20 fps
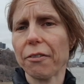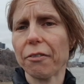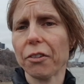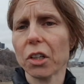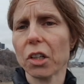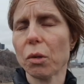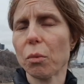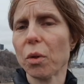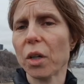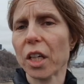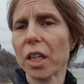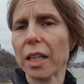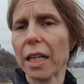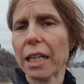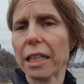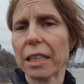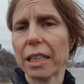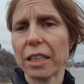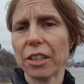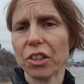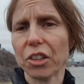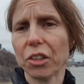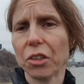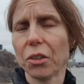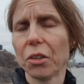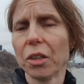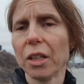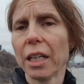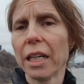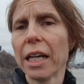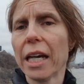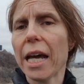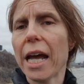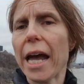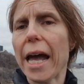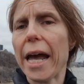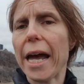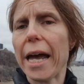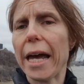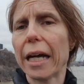for the work that they do
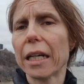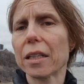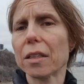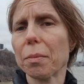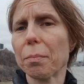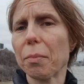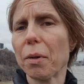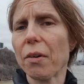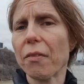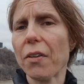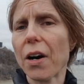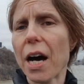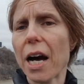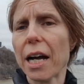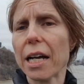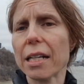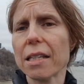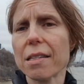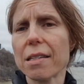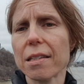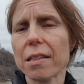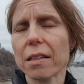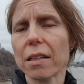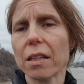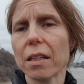and provides